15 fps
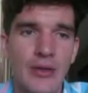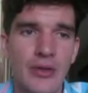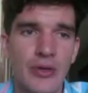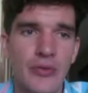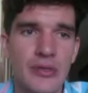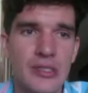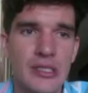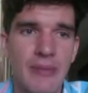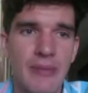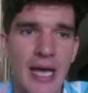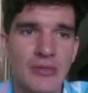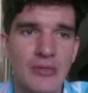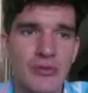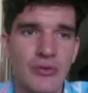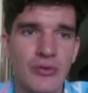UNC
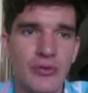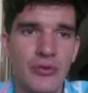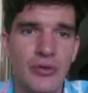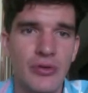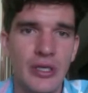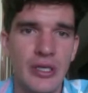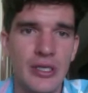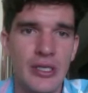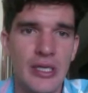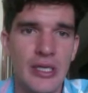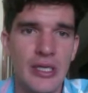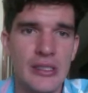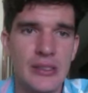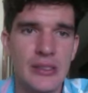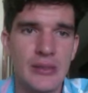basketball recruiting
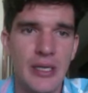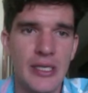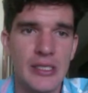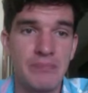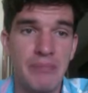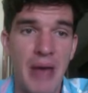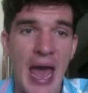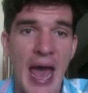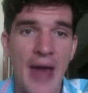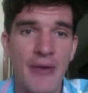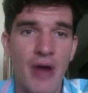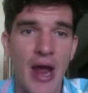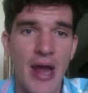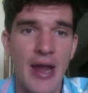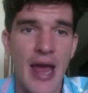is is bad
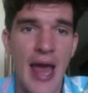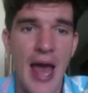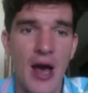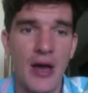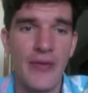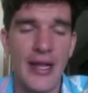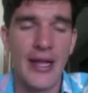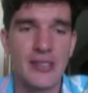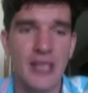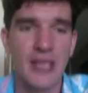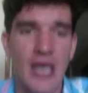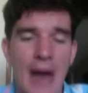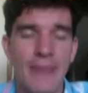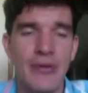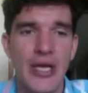right now, and that's a
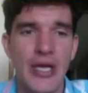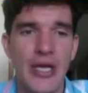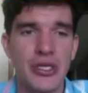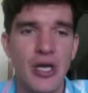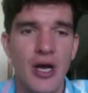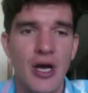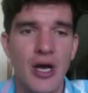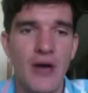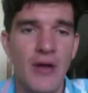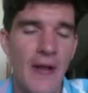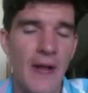combination of